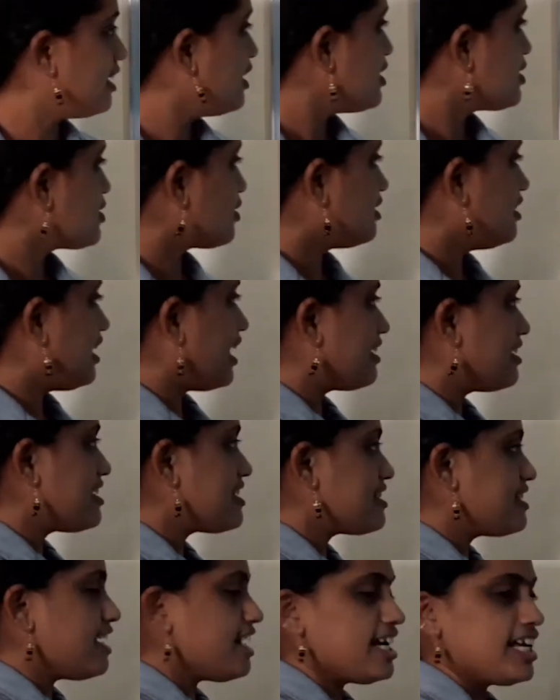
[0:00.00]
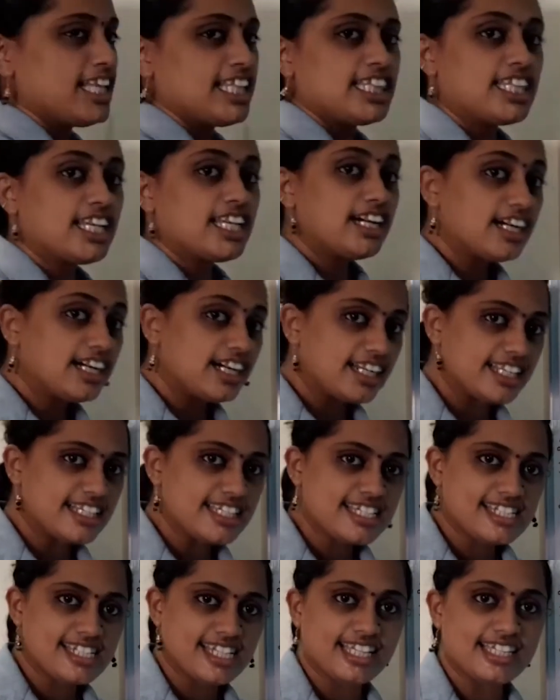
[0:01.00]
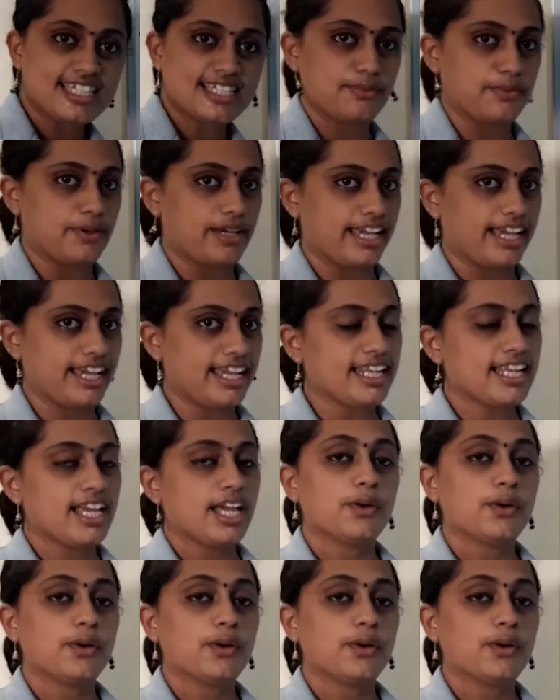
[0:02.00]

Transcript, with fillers: So that is the third instance where